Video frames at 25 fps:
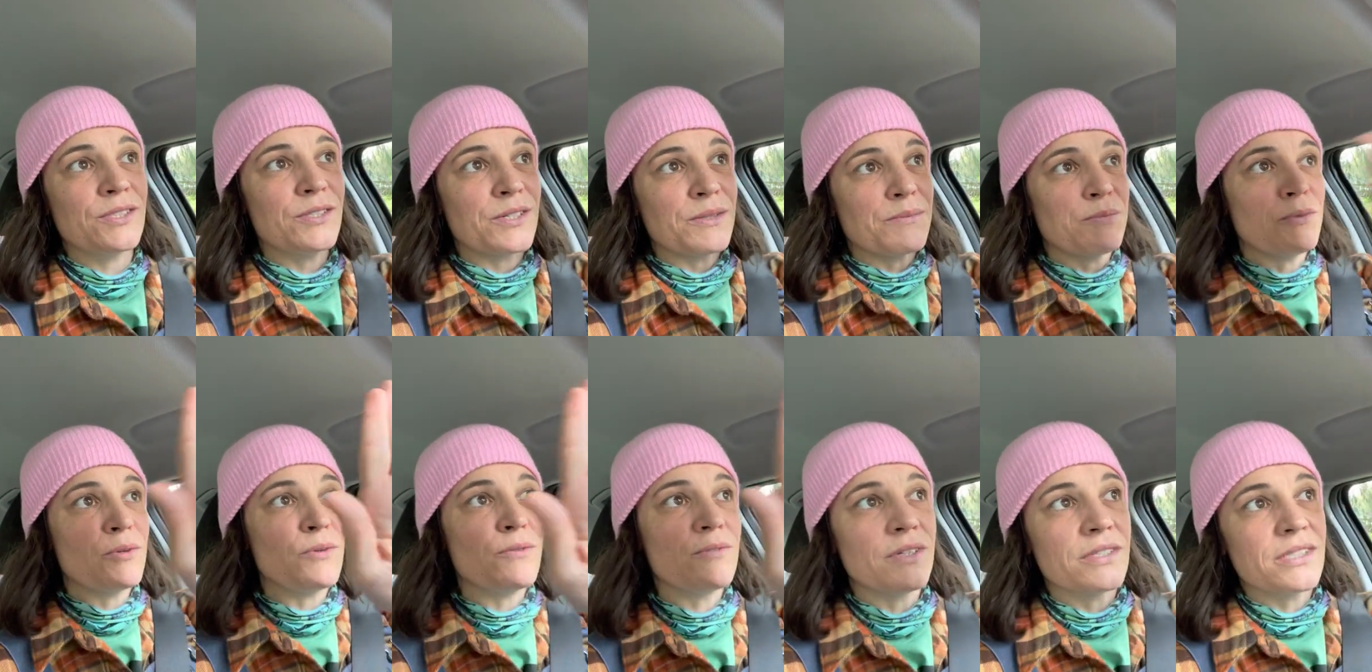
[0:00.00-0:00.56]
you can
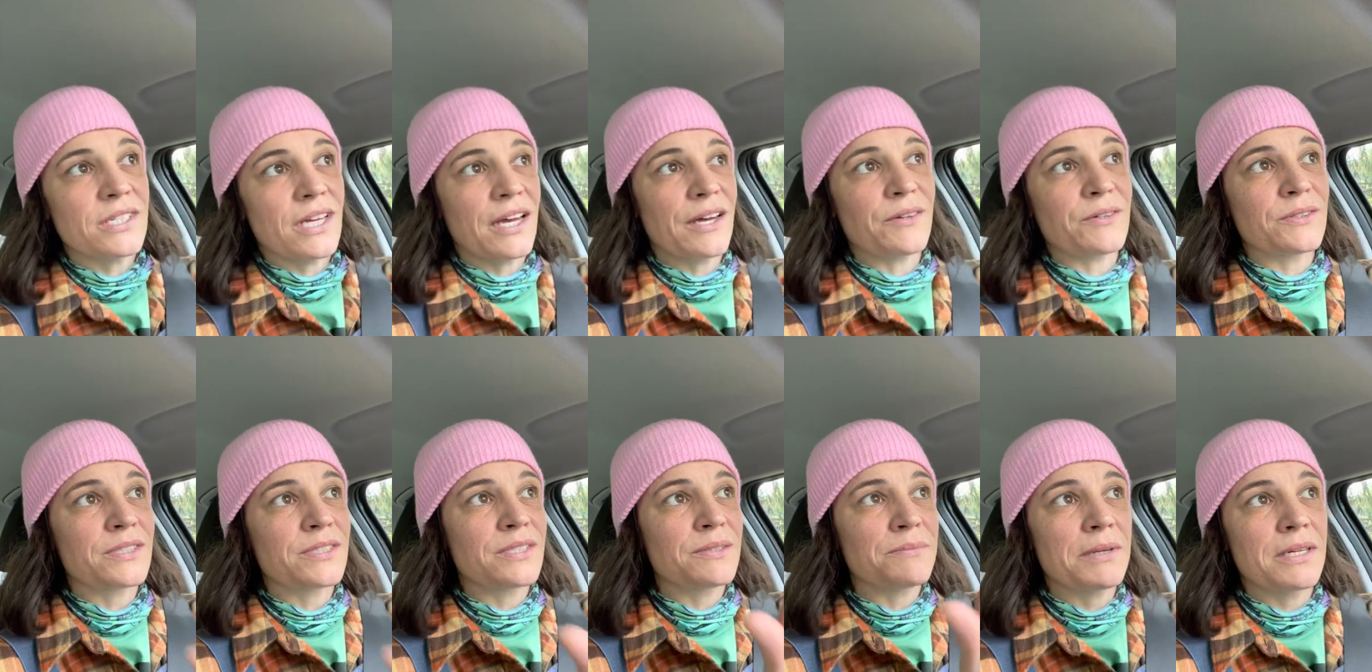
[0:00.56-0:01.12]
move the
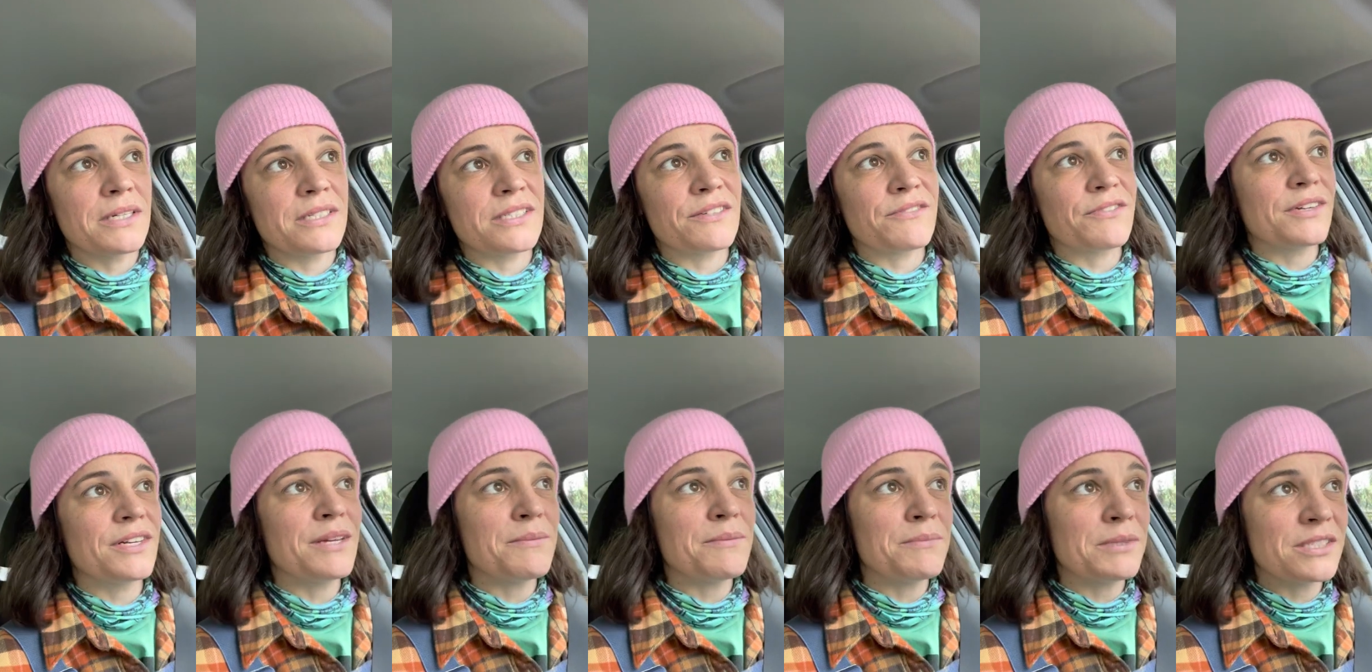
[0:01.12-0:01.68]
tiles to make
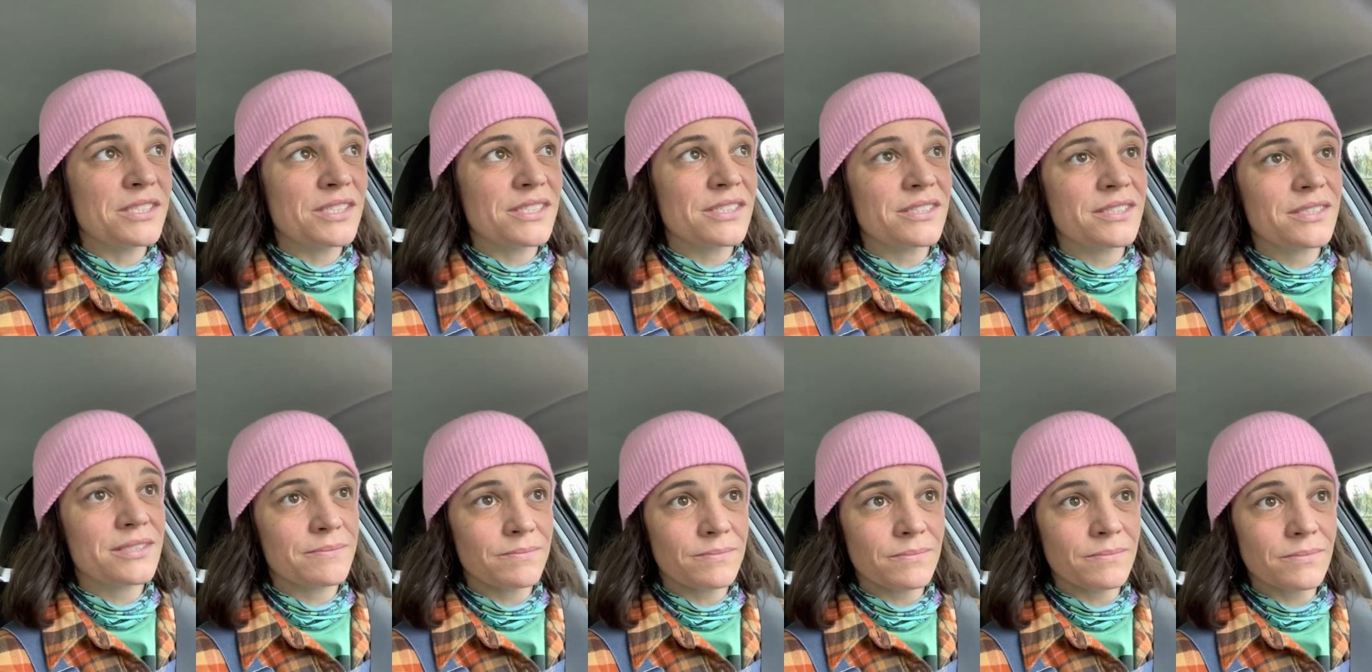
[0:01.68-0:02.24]
different images.